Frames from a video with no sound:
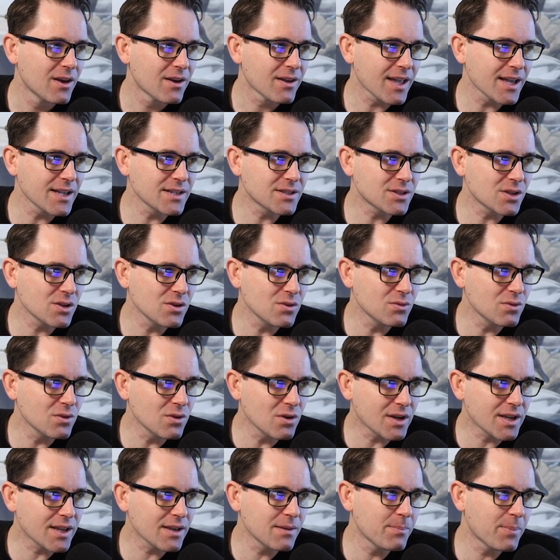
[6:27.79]
Okay, so you
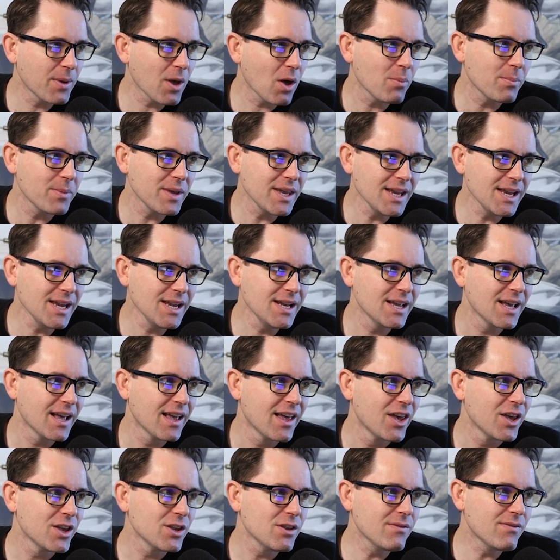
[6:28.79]
look in Belmede,
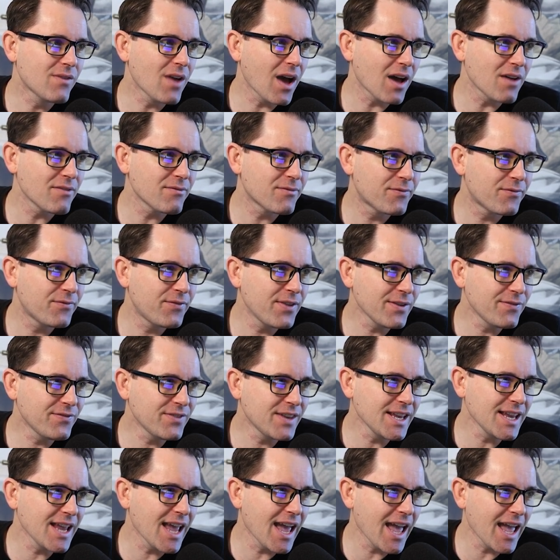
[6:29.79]
you've got
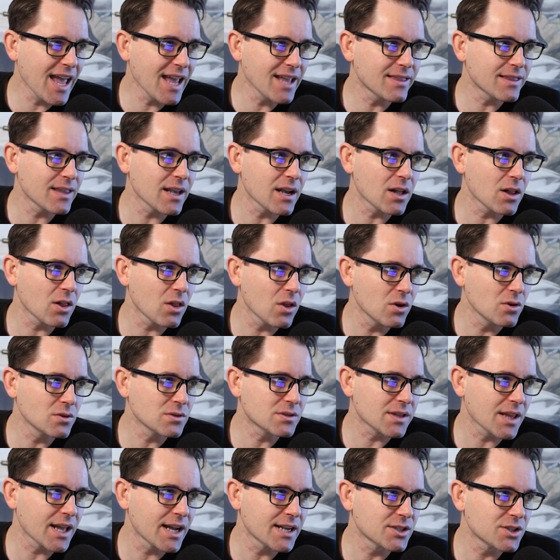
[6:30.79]
58 that
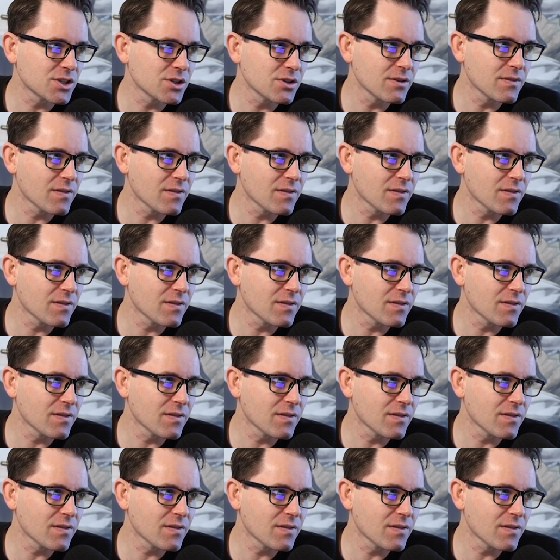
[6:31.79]
closed last year.